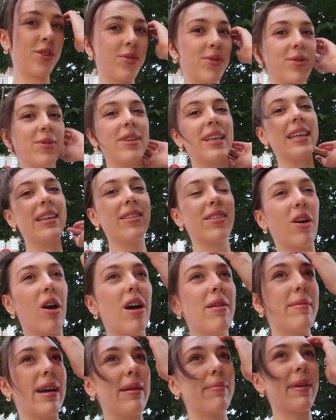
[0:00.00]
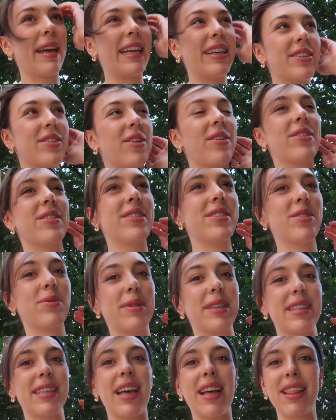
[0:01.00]
truly thought my pain tolerance
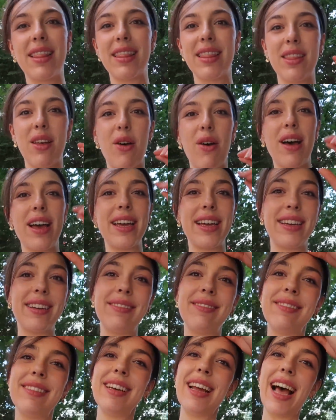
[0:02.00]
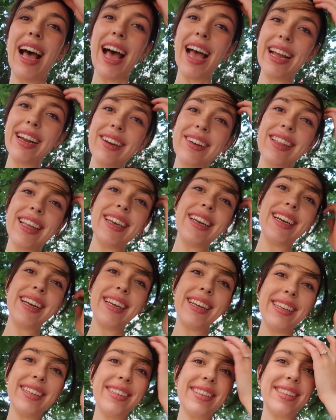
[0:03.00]
was a lot higher than it
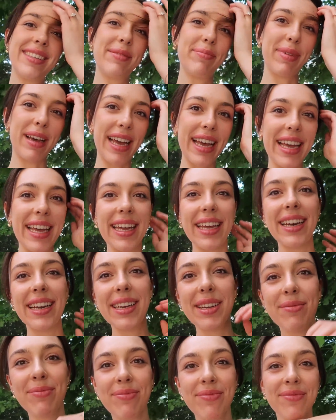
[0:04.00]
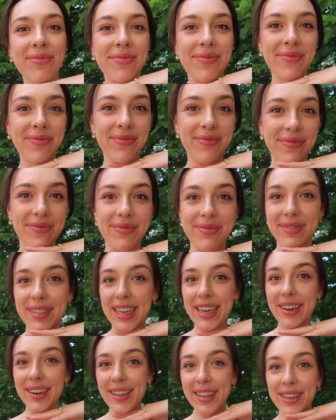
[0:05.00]
is, but
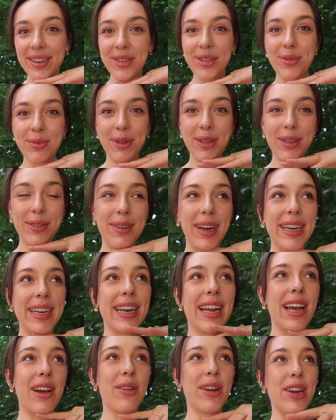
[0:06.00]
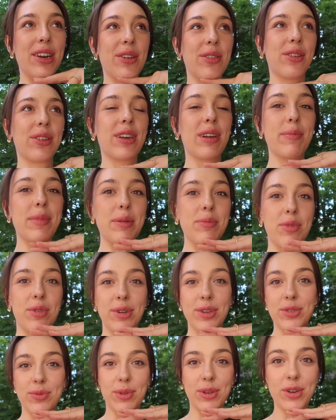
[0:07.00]
they're a little swollen right now, and I know they're gonna be
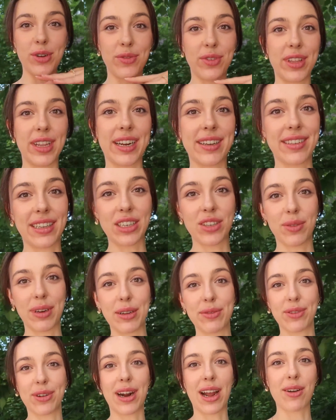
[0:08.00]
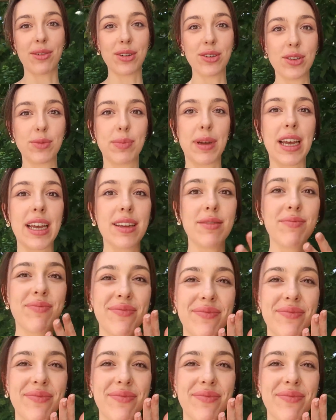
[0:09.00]
more swollen over the next like 24 hours, but